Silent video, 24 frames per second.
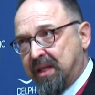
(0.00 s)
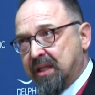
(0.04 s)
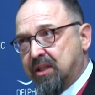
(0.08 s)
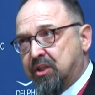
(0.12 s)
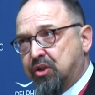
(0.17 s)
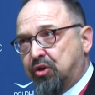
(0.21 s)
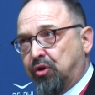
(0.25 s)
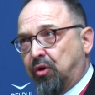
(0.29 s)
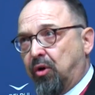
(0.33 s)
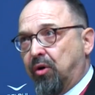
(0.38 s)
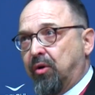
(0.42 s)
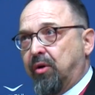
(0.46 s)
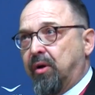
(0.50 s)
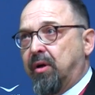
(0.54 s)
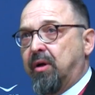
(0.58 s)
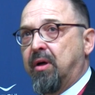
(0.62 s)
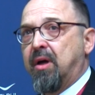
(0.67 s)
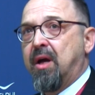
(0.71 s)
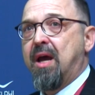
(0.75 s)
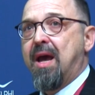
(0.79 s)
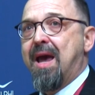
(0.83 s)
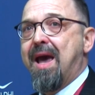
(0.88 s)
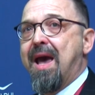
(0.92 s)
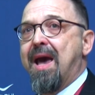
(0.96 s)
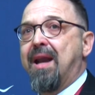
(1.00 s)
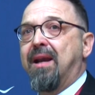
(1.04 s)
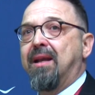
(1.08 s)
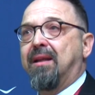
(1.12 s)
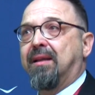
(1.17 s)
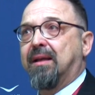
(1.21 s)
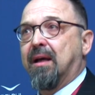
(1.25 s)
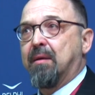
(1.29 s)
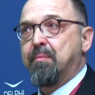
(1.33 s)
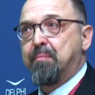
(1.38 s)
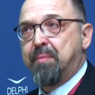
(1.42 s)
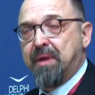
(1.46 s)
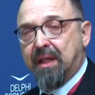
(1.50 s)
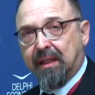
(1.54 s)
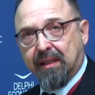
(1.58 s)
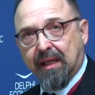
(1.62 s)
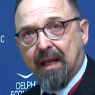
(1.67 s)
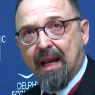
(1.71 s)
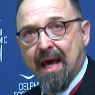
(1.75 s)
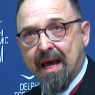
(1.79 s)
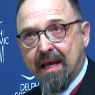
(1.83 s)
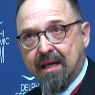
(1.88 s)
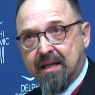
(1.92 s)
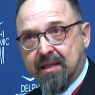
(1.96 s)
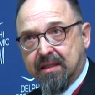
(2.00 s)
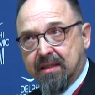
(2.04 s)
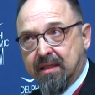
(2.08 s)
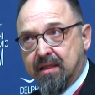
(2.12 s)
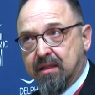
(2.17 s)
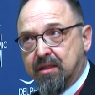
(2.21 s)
stronger and it can build alliances.